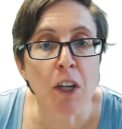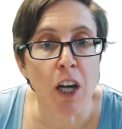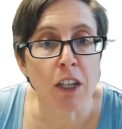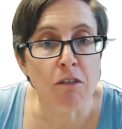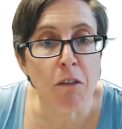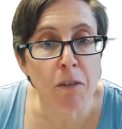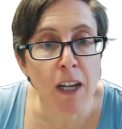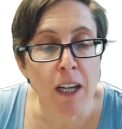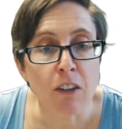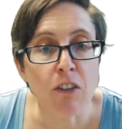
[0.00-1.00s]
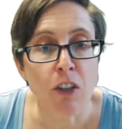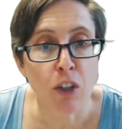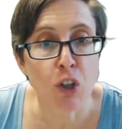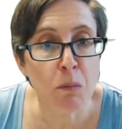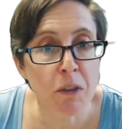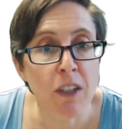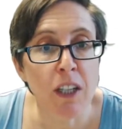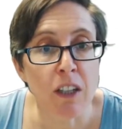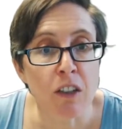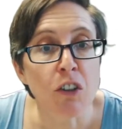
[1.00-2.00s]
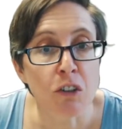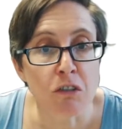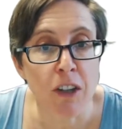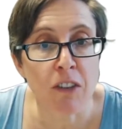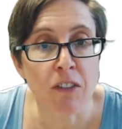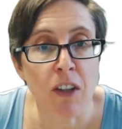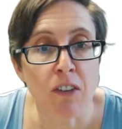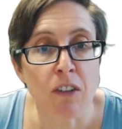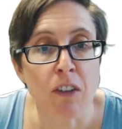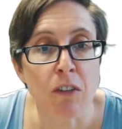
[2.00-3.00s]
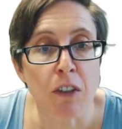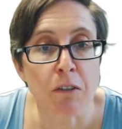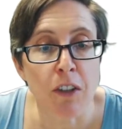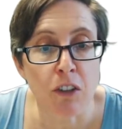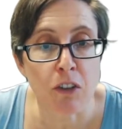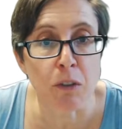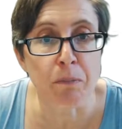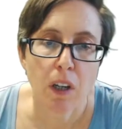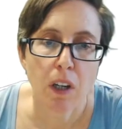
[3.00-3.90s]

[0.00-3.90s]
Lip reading: and it reflects your particular contrast sensitivity function.